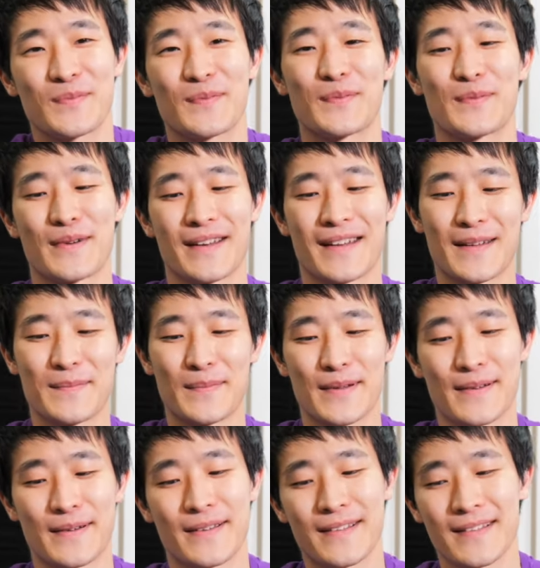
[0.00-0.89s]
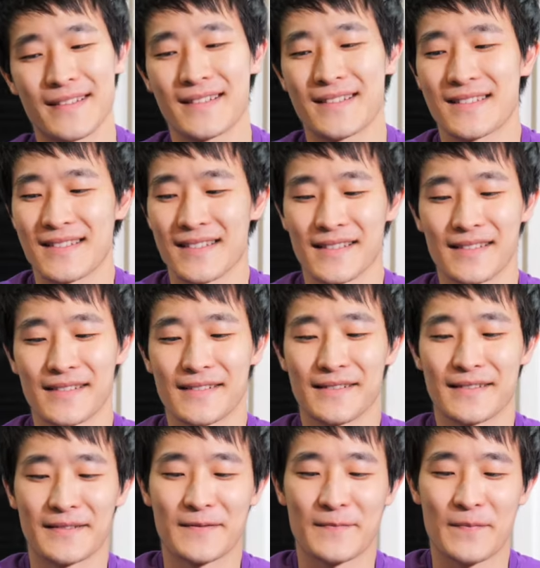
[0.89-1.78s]
break-in period,
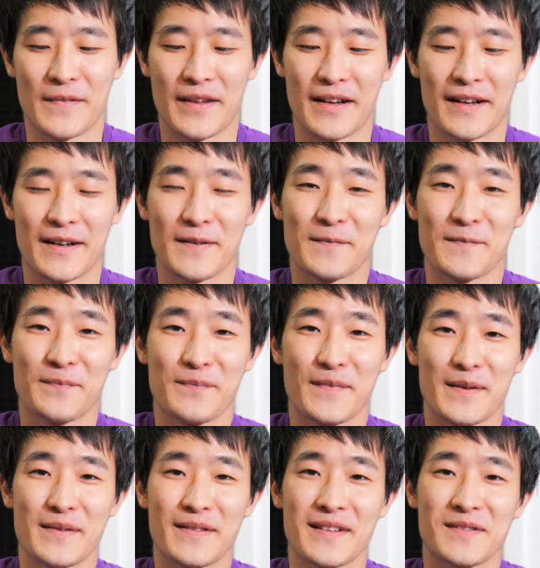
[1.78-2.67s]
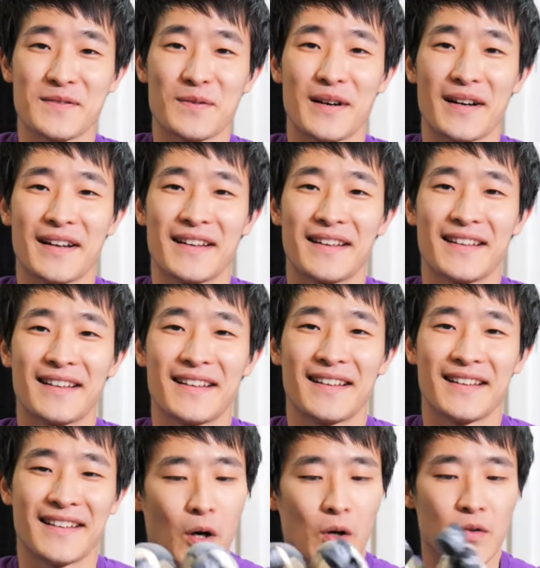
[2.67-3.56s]
so yeah, maybe that's why.
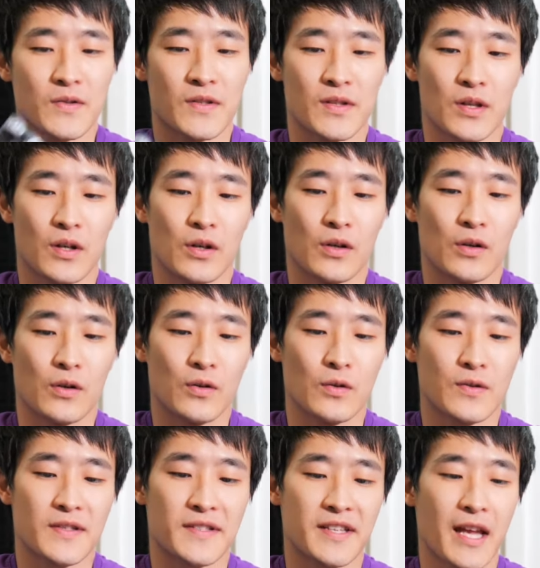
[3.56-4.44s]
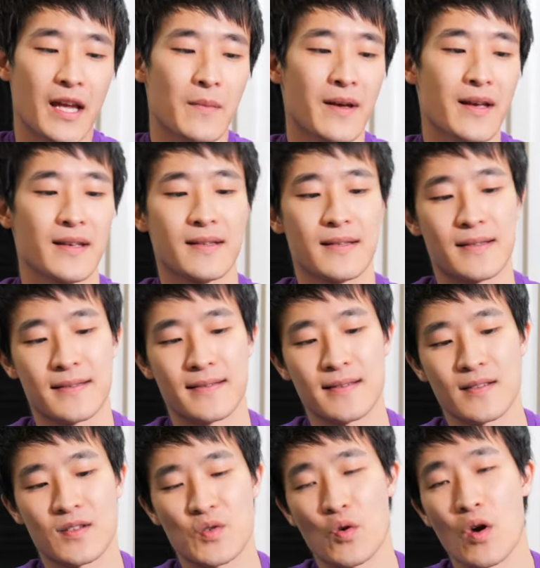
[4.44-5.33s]
Also, same
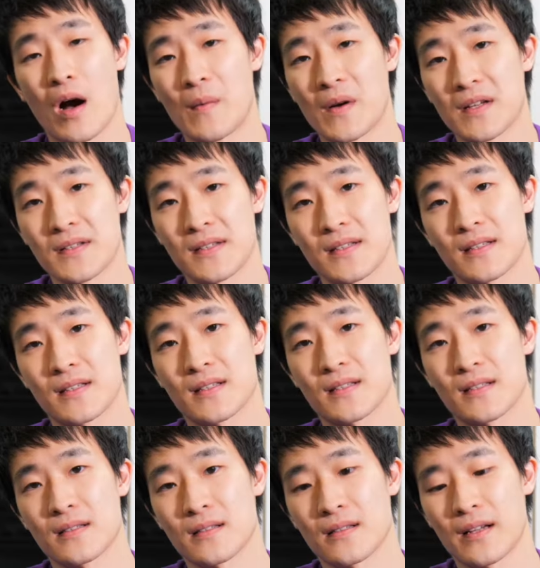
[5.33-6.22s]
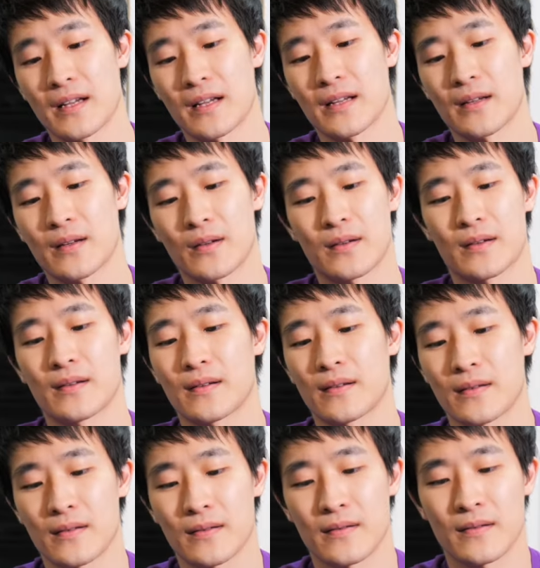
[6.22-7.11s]
as Skwama's. Like
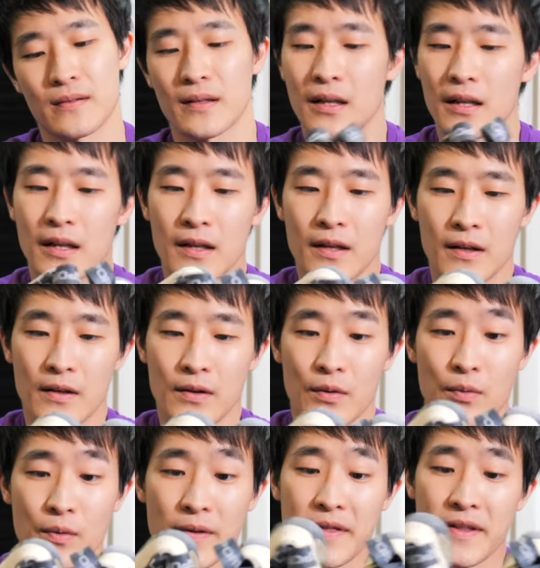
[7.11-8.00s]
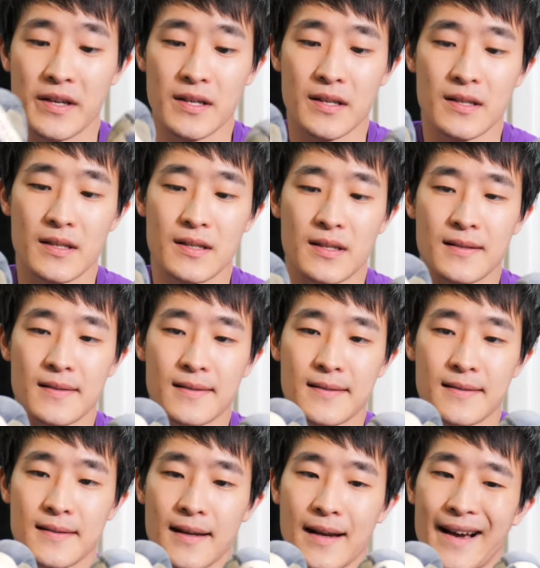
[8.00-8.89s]
with
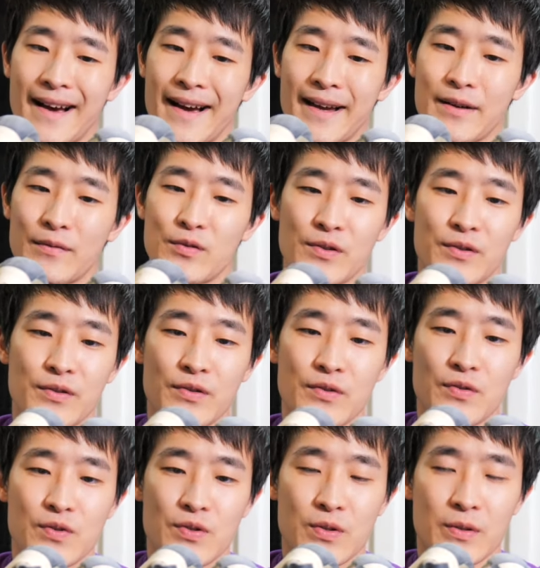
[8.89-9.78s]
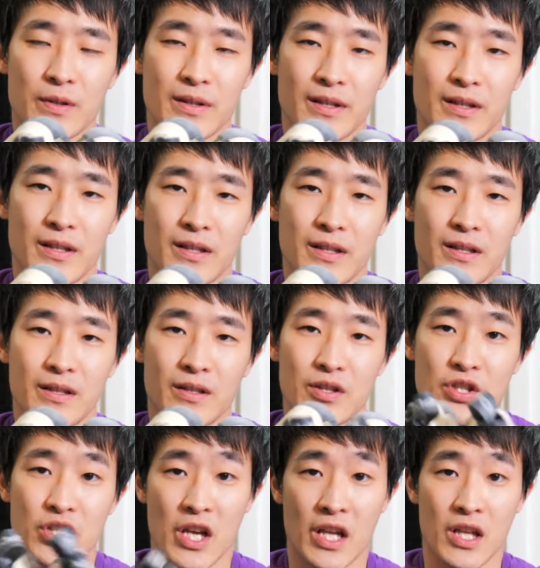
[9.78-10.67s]
these, I wouldn't usually
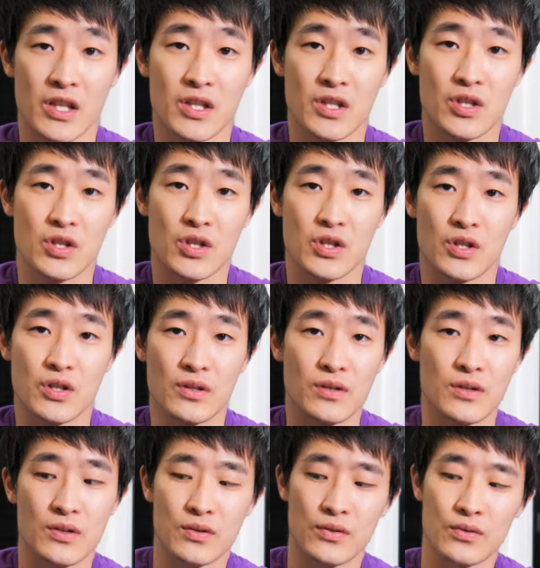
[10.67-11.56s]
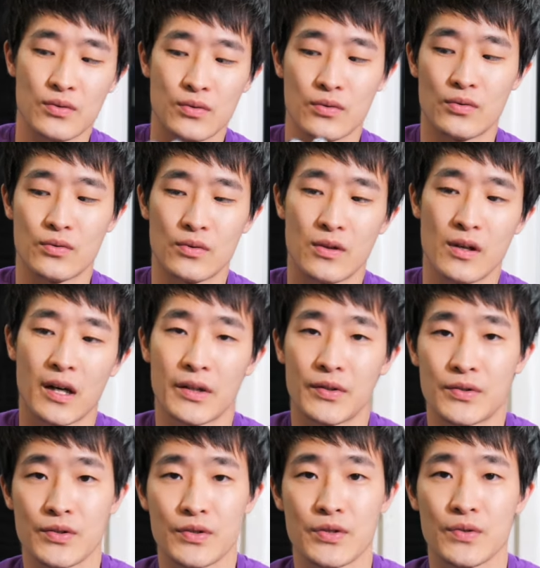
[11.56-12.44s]
change to
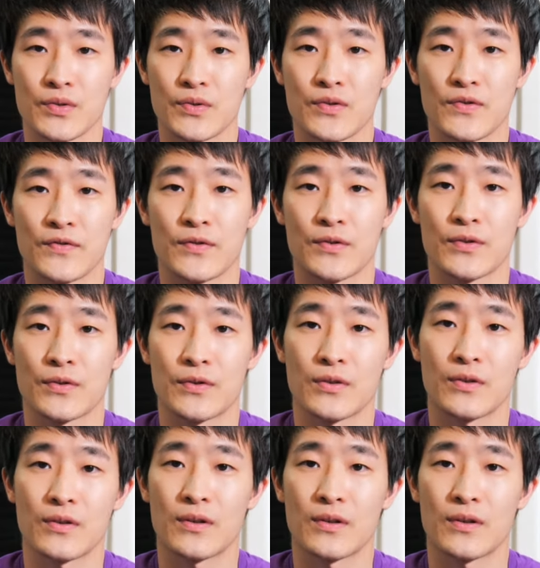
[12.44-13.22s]
other shoes for